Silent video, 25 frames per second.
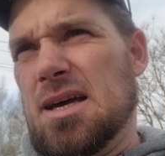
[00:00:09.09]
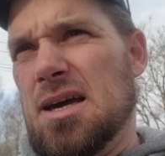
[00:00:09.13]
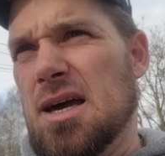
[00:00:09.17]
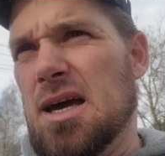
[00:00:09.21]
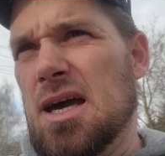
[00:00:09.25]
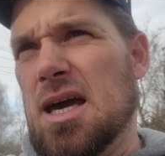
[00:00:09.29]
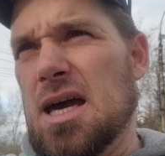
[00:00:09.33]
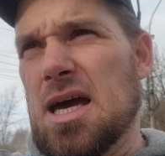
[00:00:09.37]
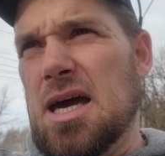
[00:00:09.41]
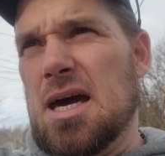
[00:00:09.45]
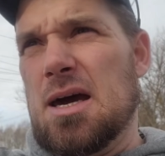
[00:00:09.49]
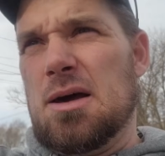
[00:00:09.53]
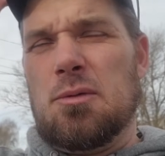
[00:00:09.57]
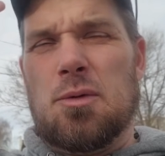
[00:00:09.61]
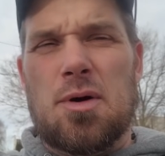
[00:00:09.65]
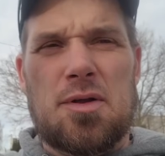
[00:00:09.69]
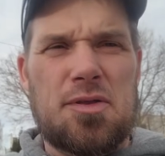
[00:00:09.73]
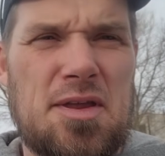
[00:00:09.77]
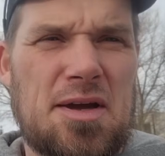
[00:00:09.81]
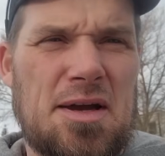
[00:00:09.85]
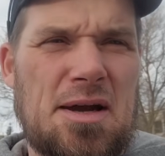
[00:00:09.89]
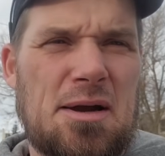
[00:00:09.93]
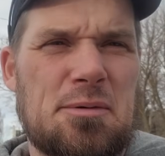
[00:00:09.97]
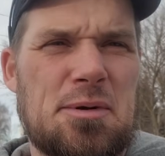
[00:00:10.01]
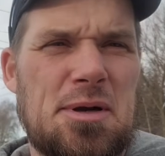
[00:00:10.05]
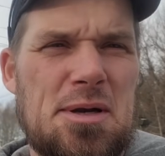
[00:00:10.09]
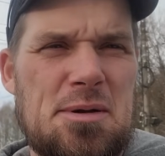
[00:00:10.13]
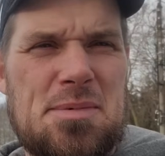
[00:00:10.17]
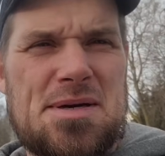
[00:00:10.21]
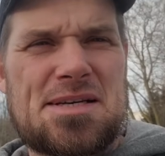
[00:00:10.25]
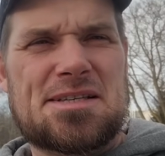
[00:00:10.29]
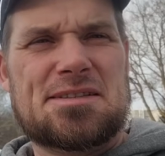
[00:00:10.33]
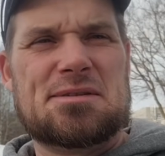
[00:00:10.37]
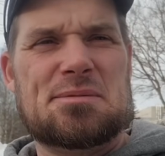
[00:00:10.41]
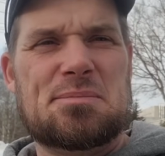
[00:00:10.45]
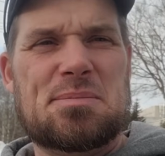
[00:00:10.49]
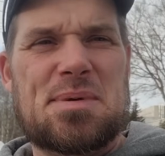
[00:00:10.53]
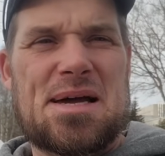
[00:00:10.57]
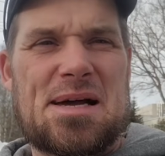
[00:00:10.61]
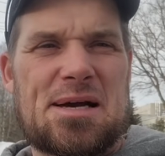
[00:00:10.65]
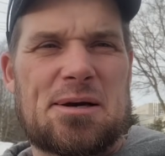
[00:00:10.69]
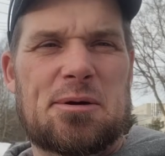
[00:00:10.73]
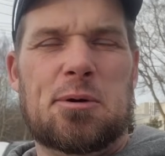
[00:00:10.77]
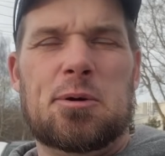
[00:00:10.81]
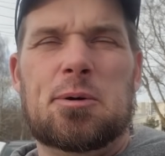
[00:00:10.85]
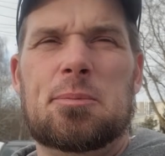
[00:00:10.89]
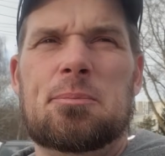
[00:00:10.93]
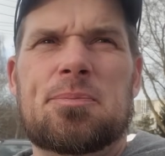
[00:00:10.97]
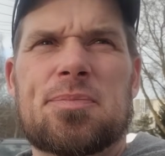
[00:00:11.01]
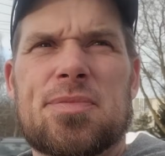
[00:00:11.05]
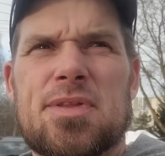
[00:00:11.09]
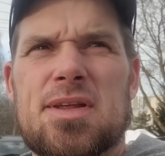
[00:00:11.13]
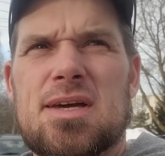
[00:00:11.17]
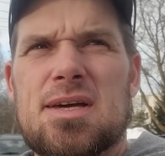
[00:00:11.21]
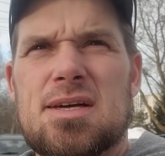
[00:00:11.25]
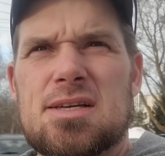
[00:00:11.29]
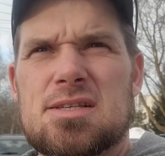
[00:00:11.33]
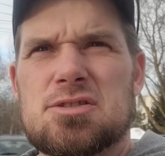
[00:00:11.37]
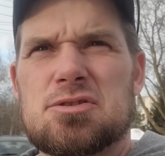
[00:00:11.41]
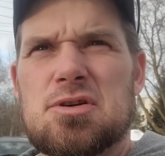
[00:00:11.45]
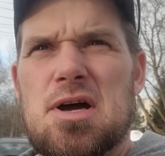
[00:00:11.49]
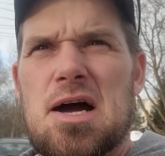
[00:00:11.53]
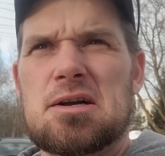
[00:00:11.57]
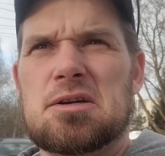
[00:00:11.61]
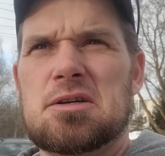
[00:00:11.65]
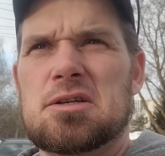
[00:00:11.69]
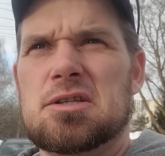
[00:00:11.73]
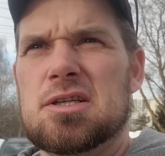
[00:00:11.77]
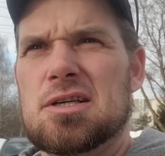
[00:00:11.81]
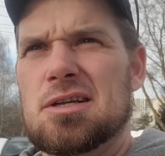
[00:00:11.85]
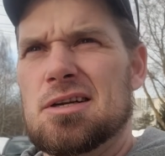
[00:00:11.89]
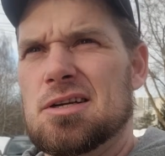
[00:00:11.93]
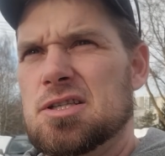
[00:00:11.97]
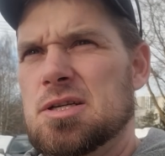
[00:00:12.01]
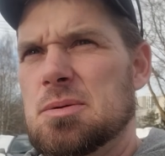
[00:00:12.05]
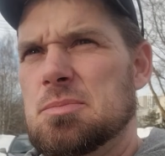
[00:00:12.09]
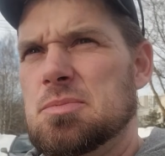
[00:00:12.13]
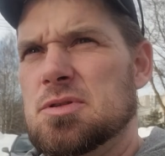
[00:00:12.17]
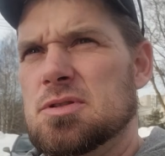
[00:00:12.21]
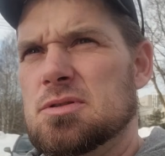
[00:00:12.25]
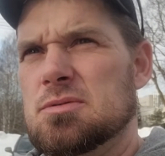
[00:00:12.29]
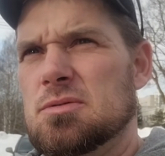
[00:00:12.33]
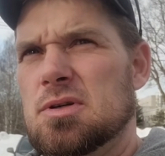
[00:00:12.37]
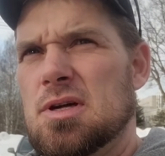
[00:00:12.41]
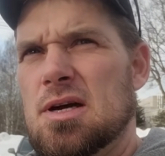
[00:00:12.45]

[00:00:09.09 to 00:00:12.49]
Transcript: And thing I really miss from back home is tractor dealerships.